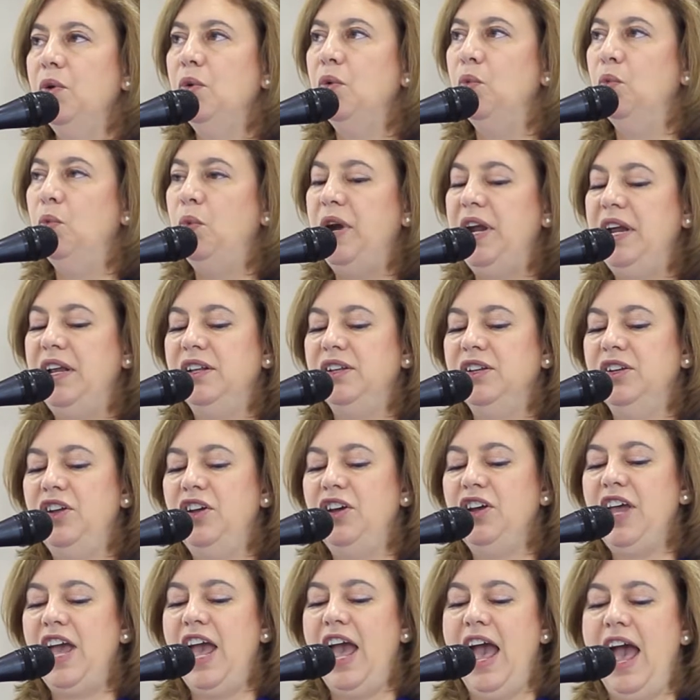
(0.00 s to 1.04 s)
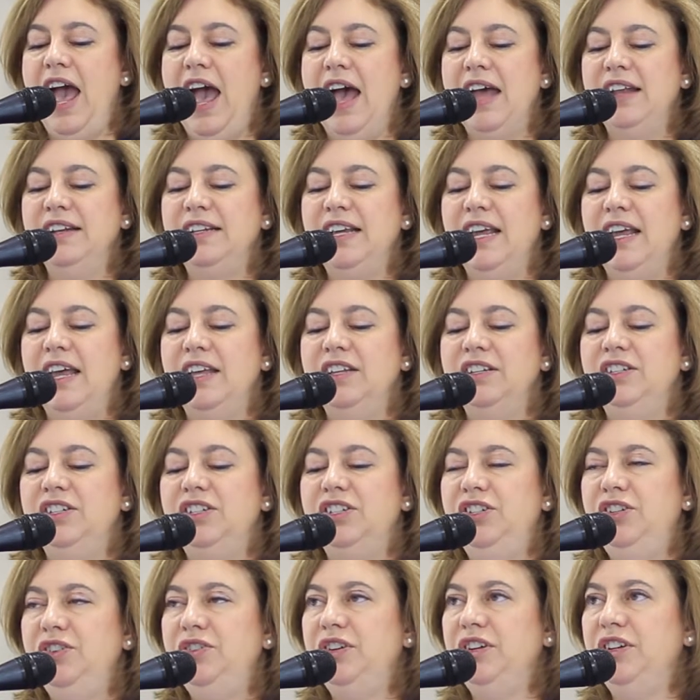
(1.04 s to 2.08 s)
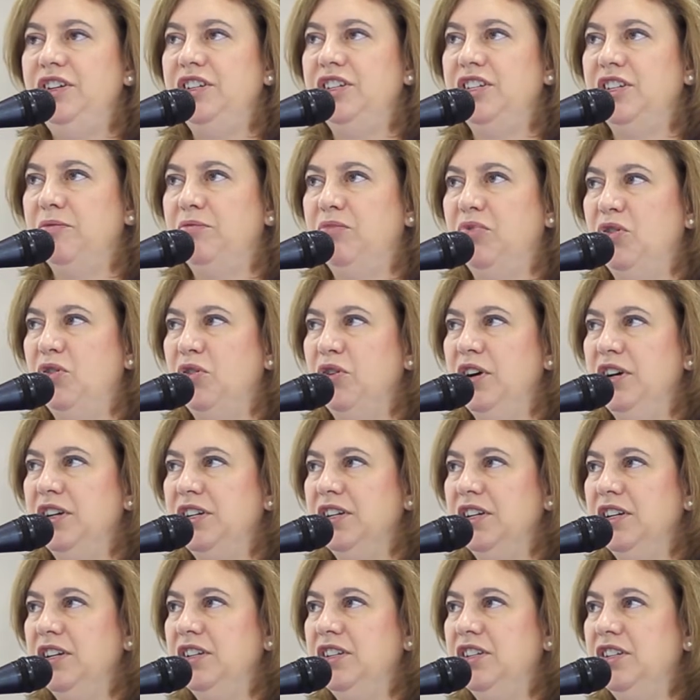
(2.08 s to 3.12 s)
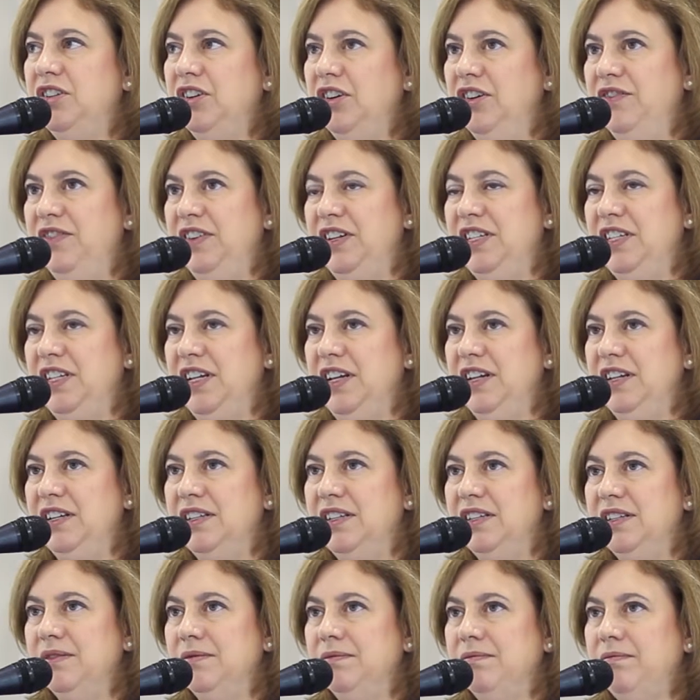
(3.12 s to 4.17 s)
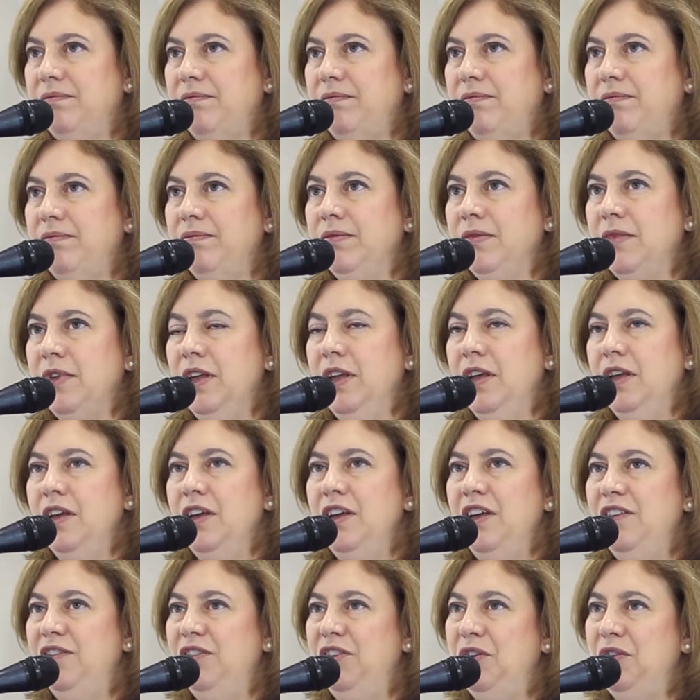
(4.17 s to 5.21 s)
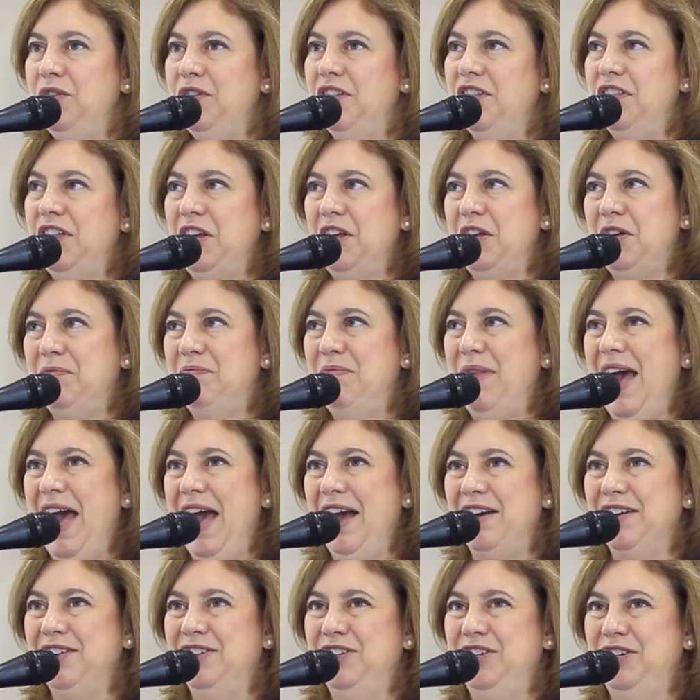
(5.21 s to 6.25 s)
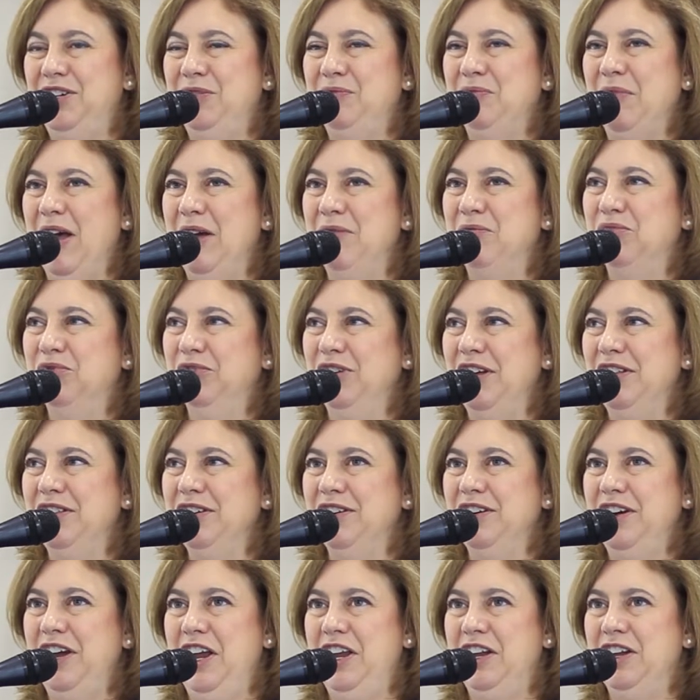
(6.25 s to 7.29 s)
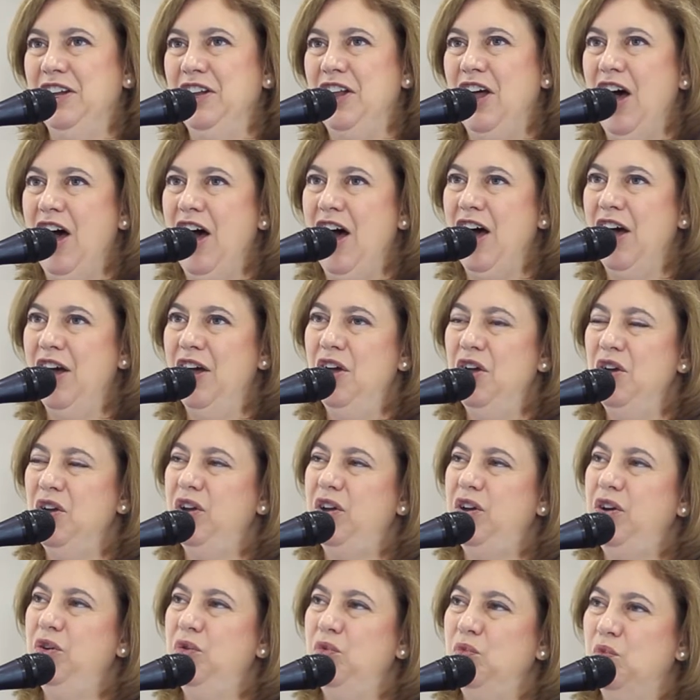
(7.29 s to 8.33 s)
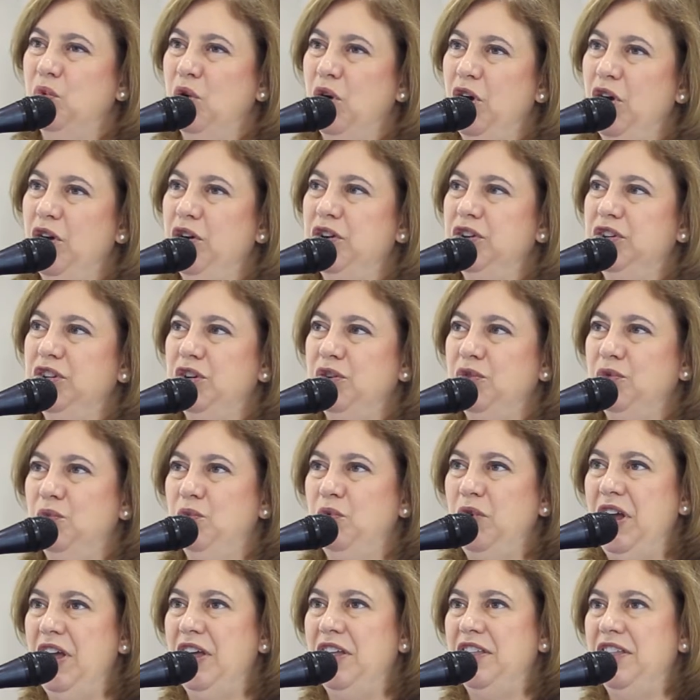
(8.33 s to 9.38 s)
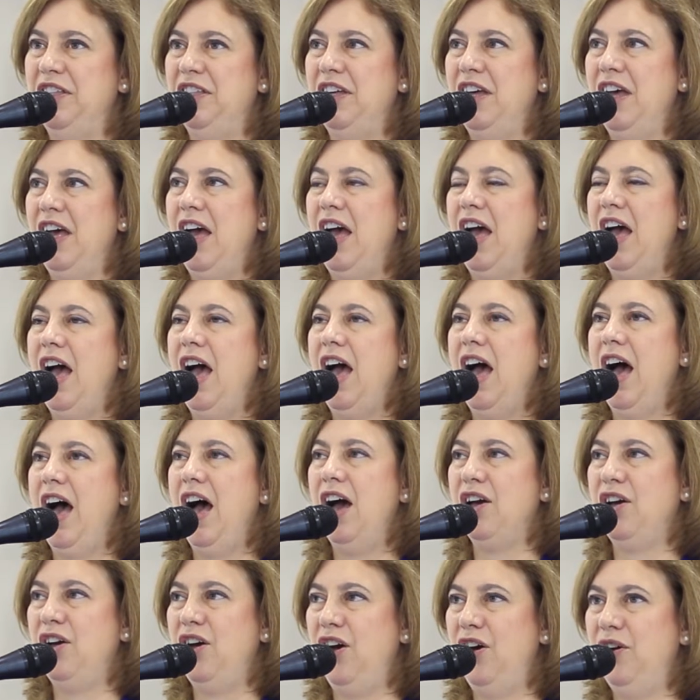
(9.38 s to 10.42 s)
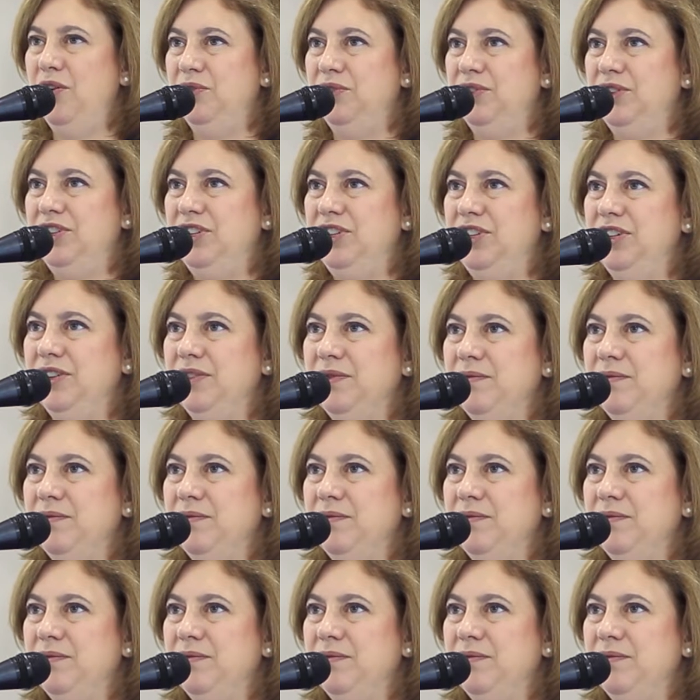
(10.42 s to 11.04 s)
We look at student support services. If you think back to my brother-in-law who worked with a coach